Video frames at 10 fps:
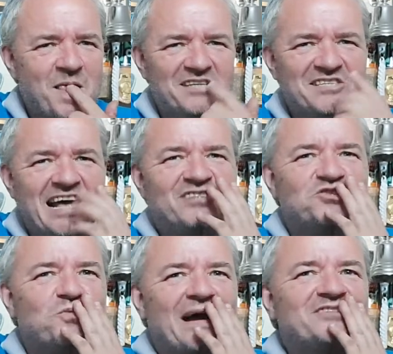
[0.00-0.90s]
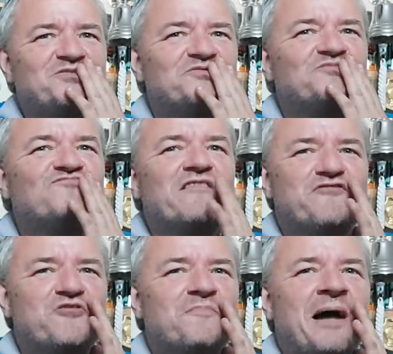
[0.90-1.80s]
that's that twat who's
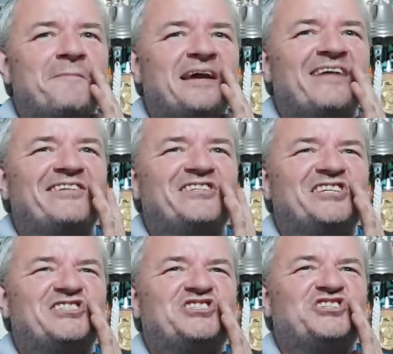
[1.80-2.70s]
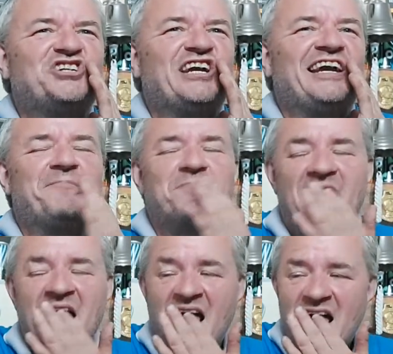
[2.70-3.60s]
reviewed my beer and he says it's shit.
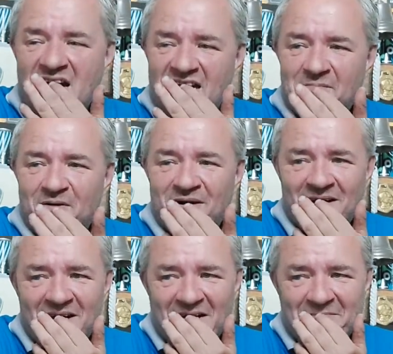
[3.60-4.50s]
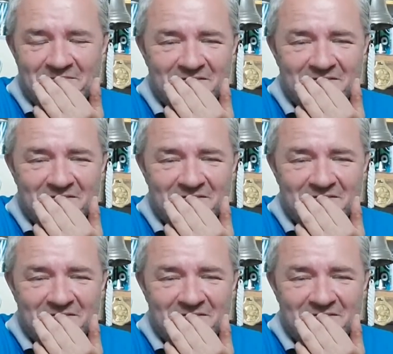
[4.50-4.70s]
But can